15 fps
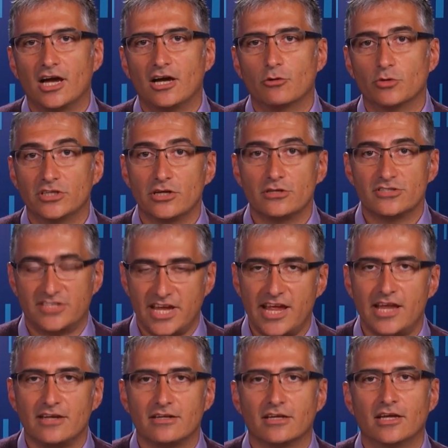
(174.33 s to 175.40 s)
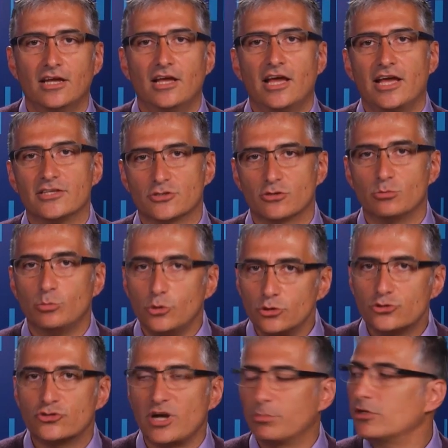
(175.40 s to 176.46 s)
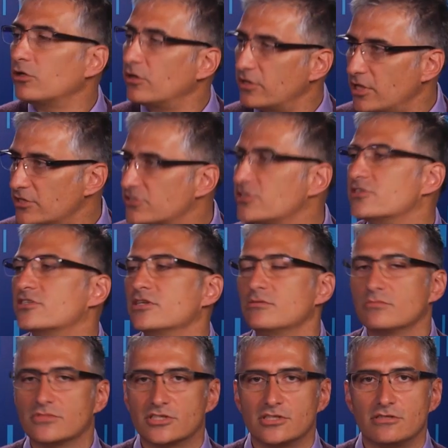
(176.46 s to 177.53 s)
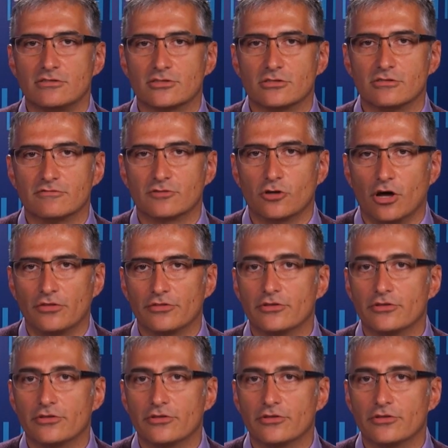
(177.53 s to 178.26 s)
Windows 10 and sort of bootstrap a lot of those systems and sort of got